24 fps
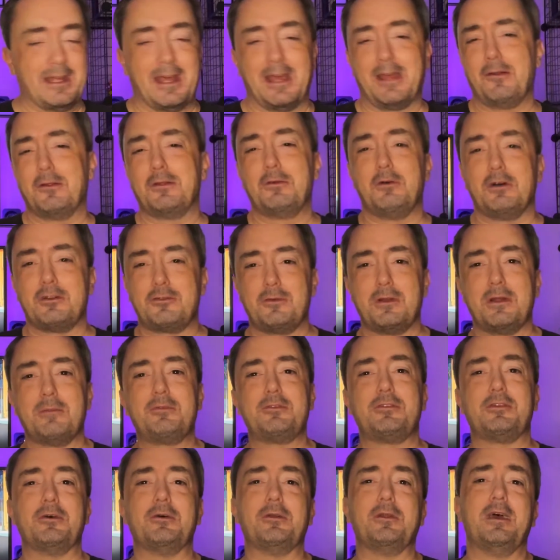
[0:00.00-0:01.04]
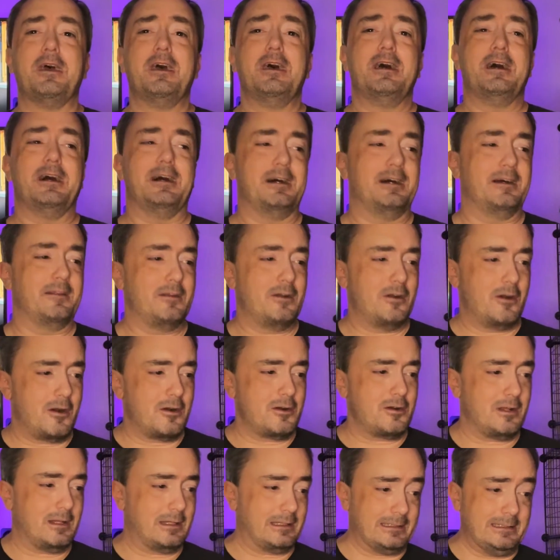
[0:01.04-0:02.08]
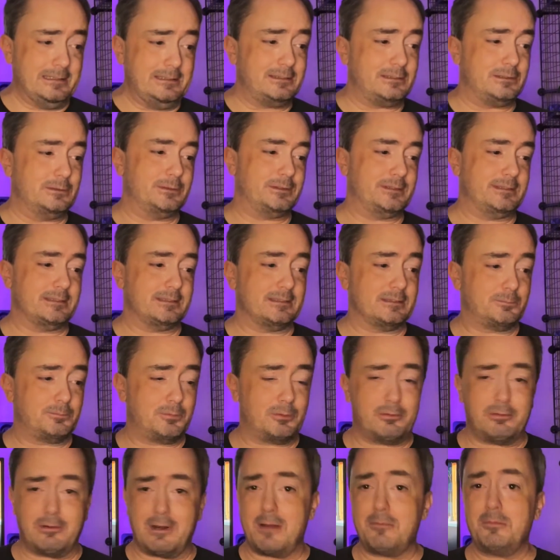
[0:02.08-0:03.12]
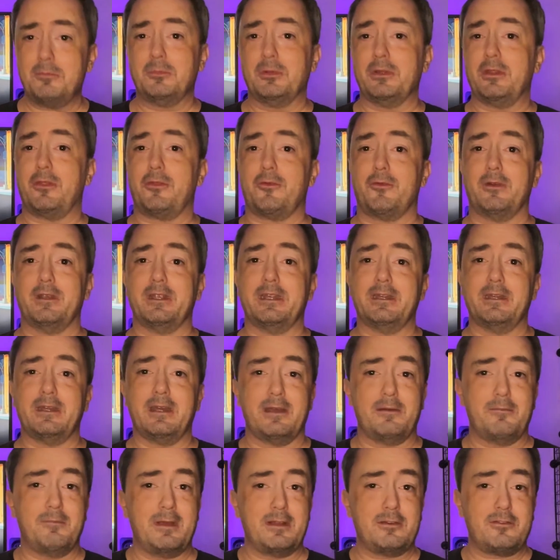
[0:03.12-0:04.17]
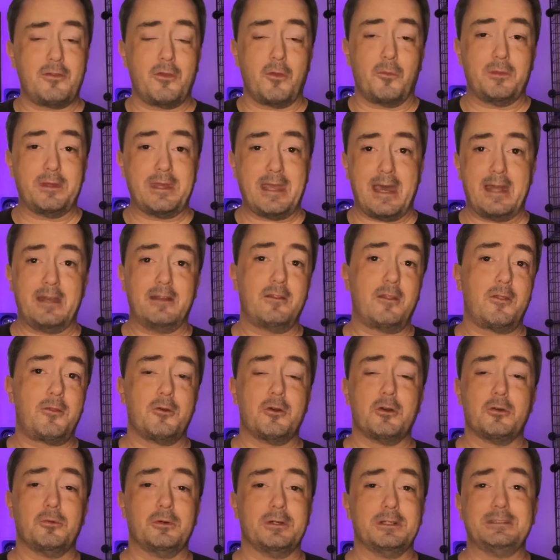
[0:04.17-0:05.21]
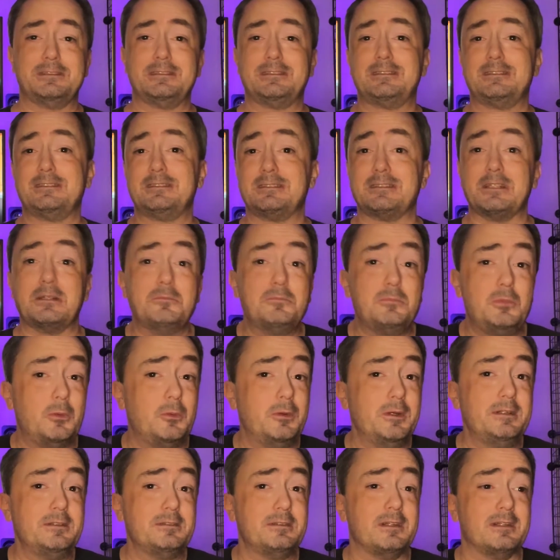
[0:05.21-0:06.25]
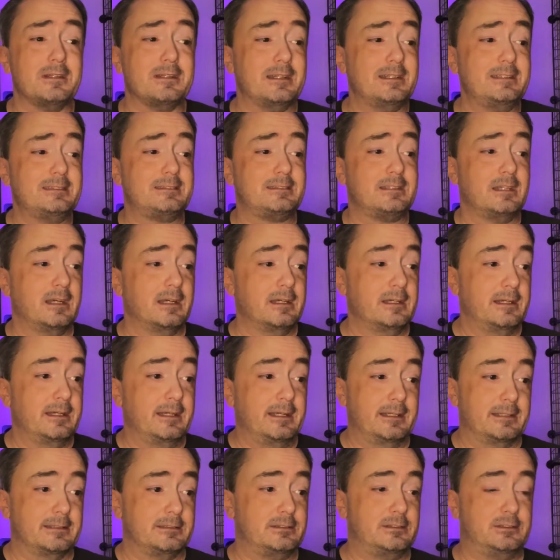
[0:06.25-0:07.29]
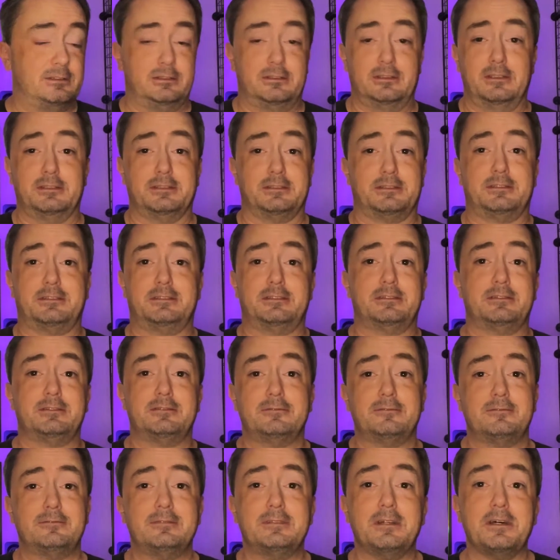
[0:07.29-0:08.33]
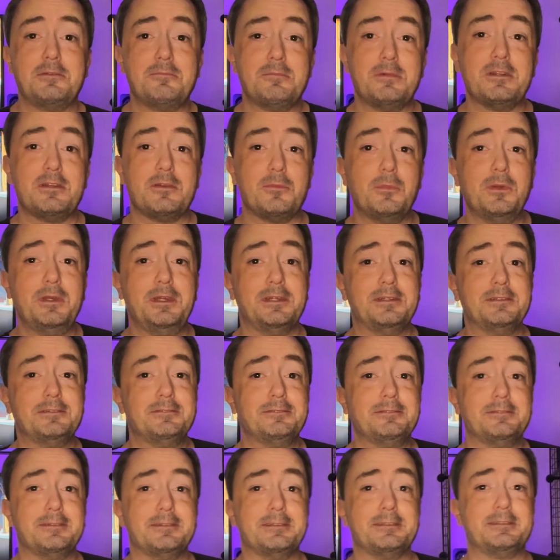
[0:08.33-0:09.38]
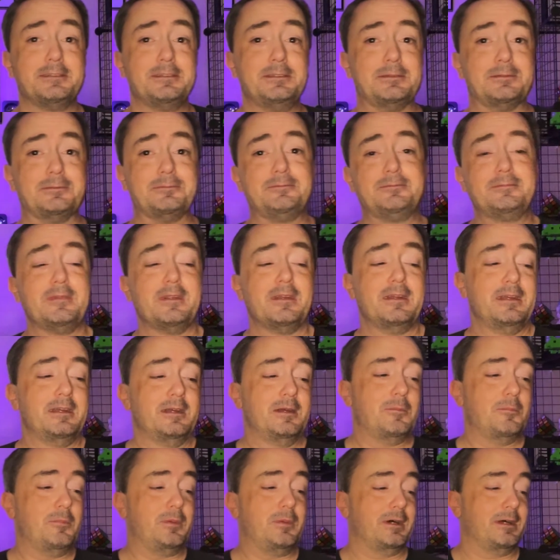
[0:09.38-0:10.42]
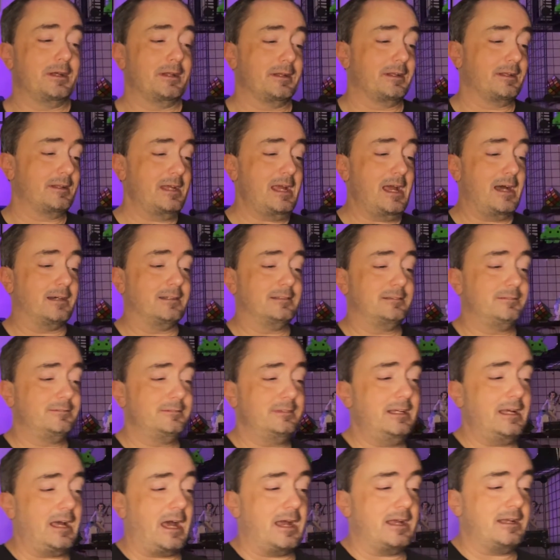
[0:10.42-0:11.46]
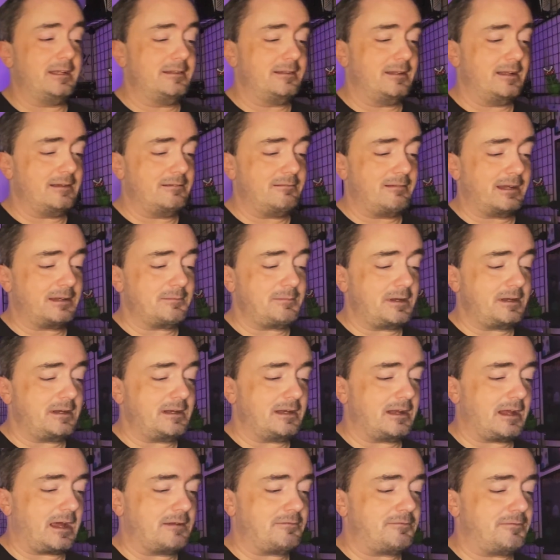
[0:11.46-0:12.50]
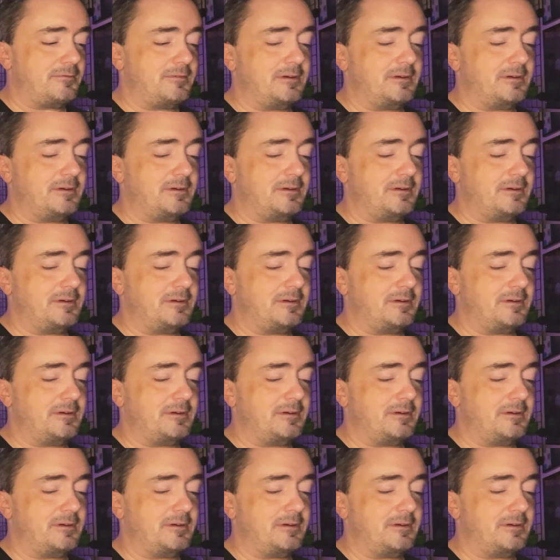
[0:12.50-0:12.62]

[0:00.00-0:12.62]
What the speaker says: yeah, I only watched one episode. There are at least two seasons, probably three. I imagine they'll be adding the third one at some point, unless it's just not meant to be. I don't know. But yeah, I recommend it. I